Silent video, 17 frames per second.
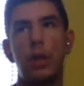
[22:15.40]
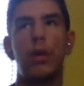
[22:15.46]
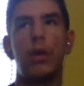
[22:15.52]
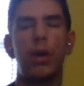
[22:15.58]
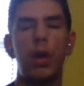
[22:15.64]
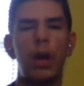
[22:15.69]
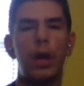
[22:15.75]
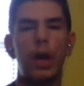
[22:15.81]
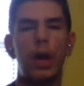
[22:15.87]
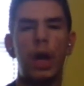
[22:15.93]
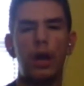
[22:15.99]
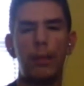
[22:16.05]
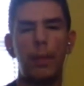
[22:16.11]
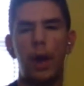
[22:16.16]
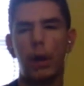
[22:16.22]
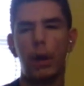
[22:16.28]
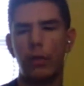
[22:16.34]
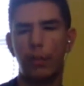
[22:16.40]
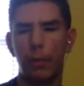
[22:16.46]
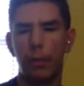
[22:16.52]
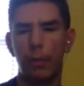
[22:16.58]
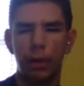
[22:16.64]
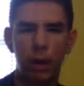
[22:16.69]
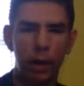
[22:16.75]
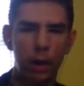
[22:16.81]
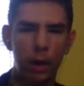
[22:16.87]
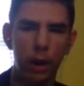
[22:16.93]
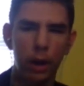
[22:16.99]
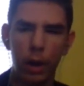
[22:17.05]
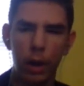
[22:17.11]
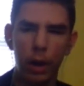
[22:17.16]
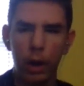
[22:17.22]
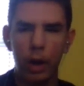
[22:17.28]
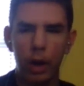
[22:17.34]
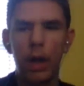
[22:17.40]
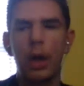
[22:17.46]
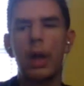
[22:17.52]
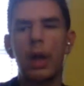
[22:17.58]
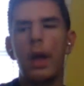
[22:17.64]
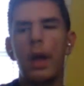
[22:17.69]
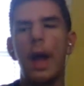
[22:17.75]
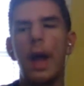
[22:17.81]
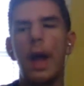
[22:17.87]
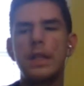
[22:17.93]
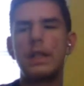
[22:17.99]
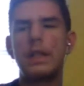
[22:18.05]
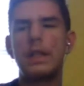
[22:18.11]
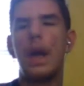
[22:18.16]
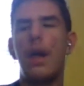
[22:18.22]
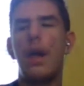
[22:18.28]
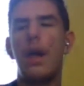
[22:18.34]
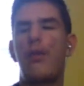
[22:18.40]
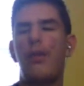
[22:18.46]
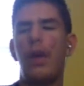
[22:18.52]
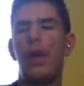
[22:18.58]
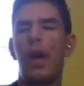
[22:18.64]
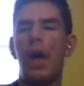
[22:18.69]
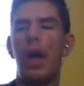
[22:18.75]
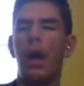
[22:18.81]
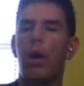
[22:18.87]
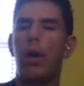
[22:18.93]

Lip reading: as possible. XFL.